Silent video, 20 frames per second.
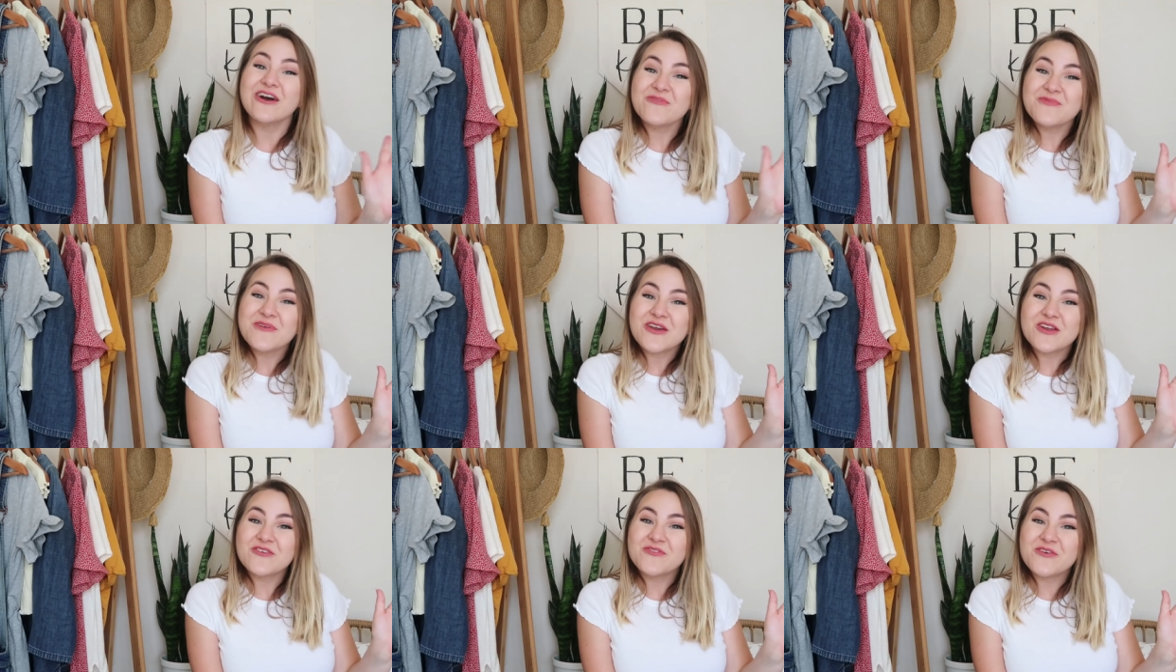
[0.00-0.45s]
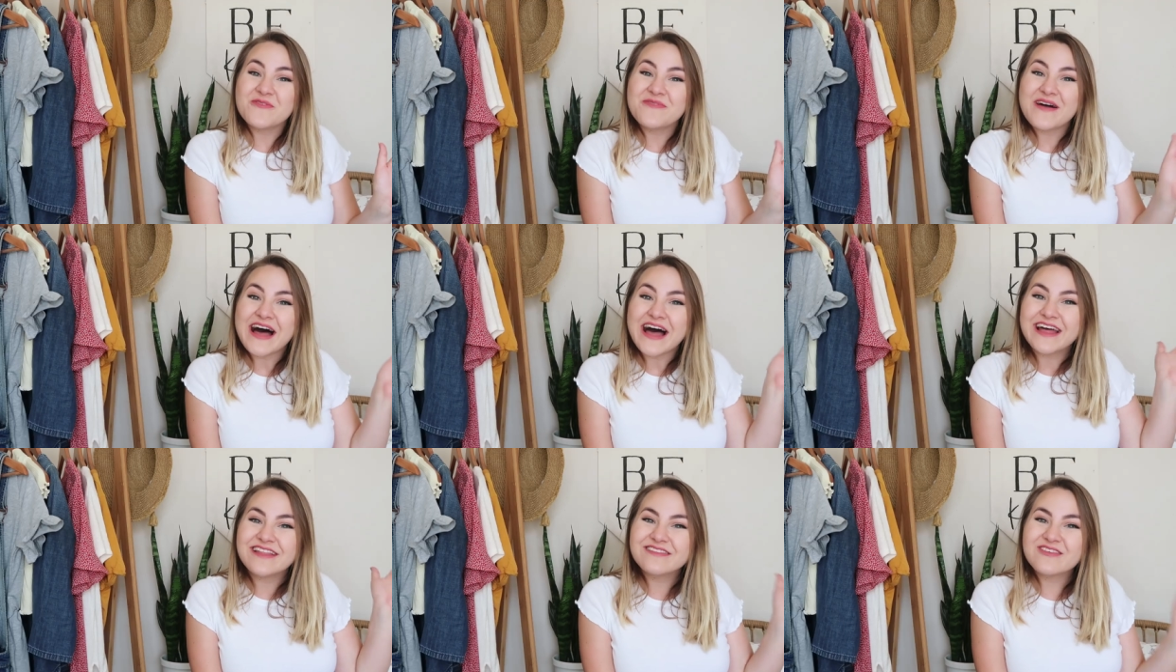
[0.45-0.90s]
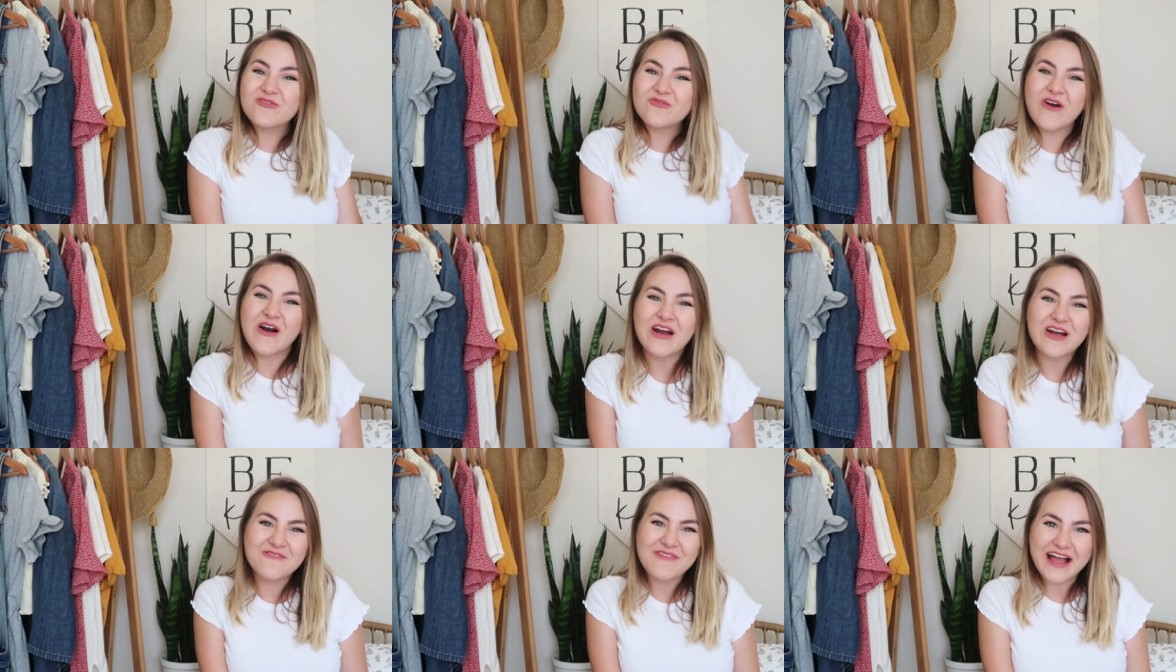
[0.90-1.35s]
Hello beautiful thoughts,
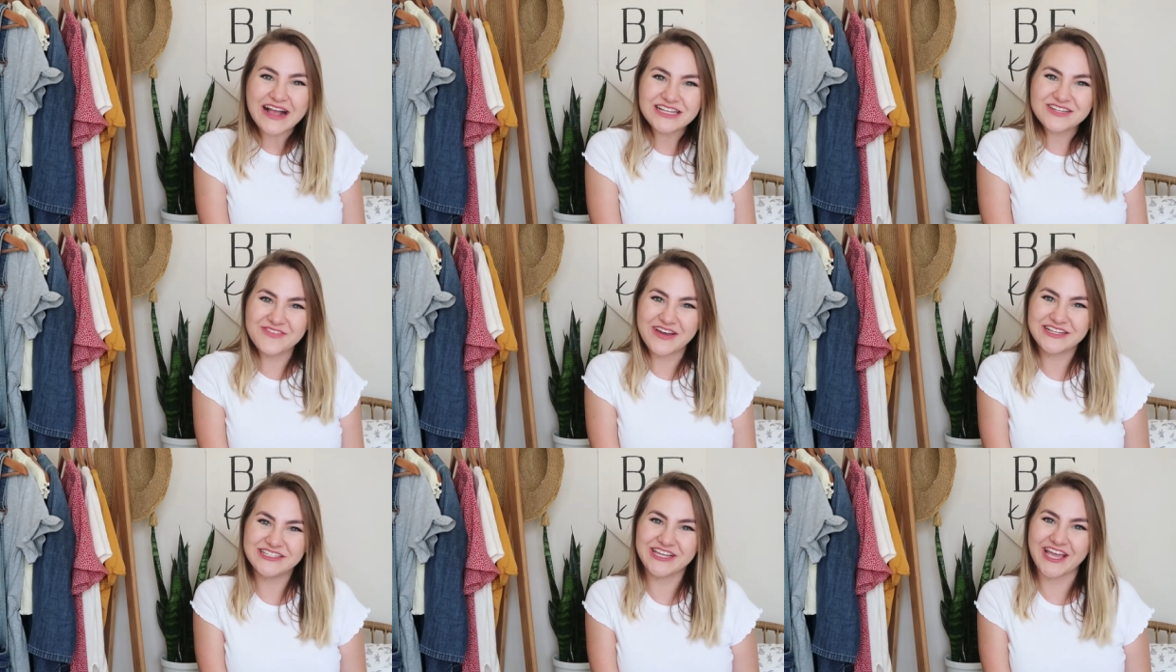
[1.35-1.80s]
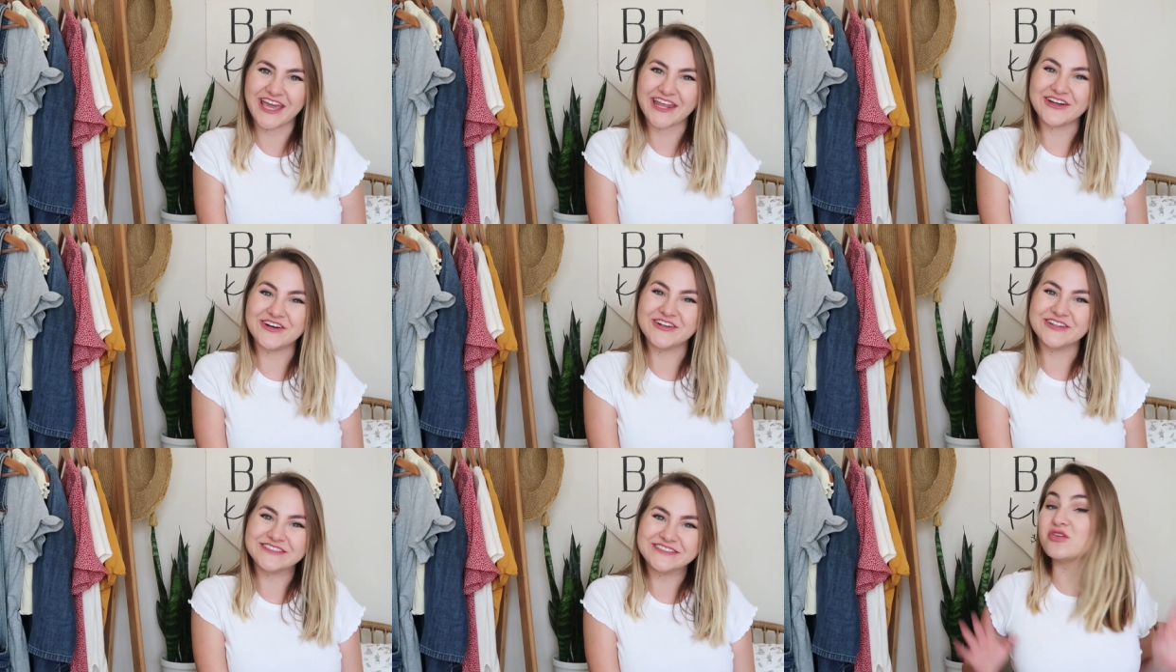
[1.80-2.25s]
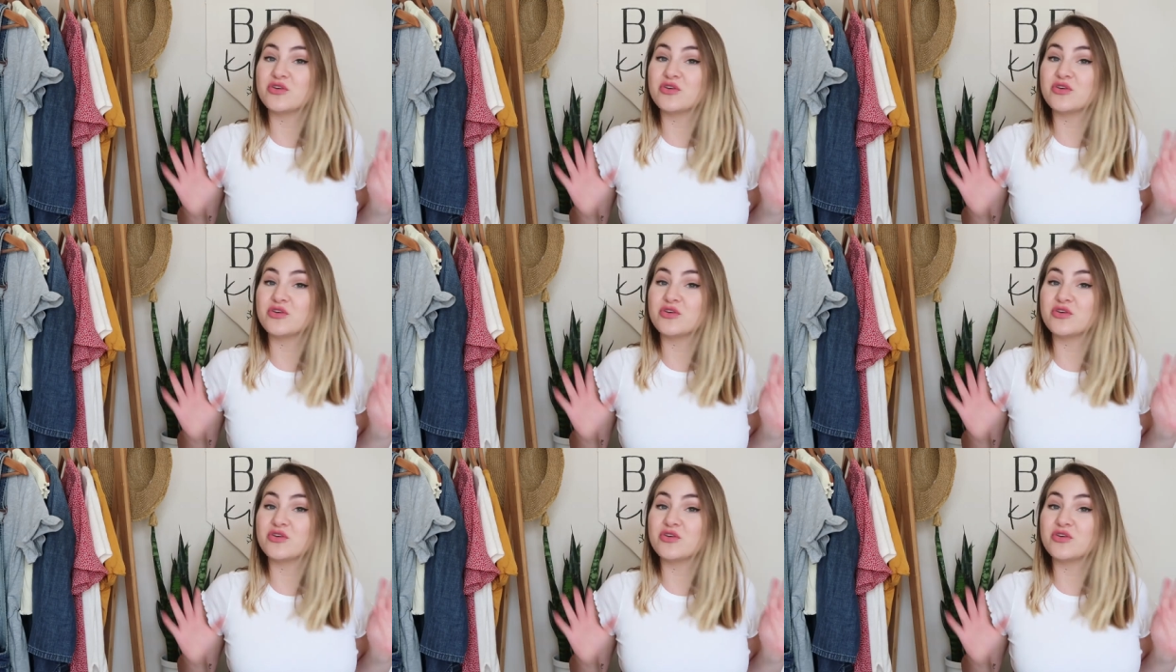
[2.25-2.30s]
welcome back to my channel.